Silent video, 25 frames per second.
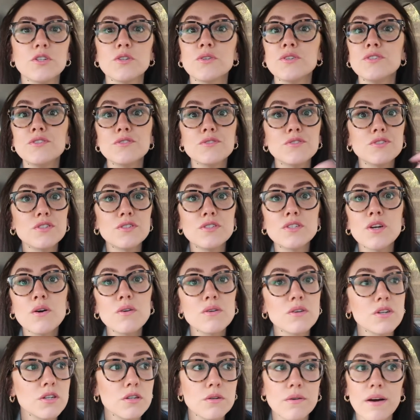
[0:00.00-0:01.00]
You can do
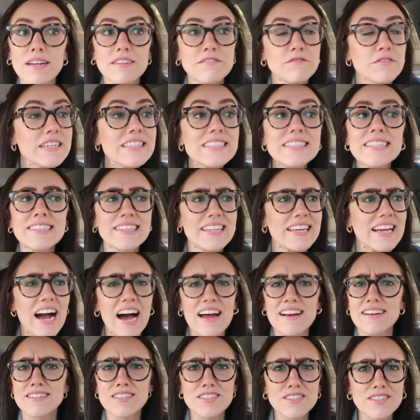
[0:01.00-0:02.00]
Sudoku. I recently
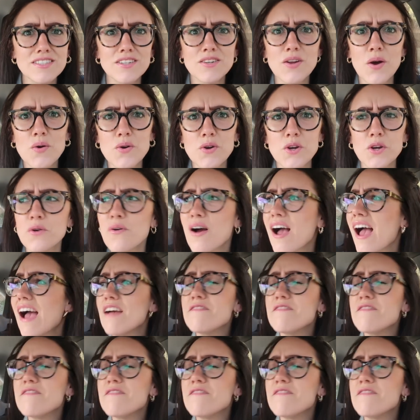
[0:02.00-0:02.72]
got into Sudoku.